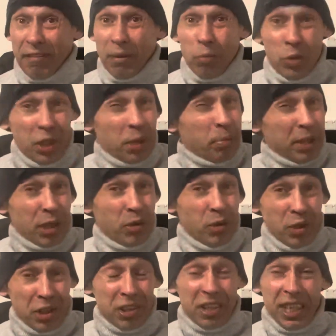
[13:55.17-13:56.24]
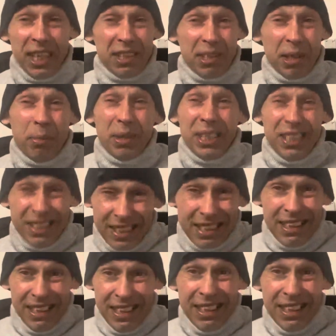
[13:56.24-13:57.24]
And wouldn't it be good to get some of these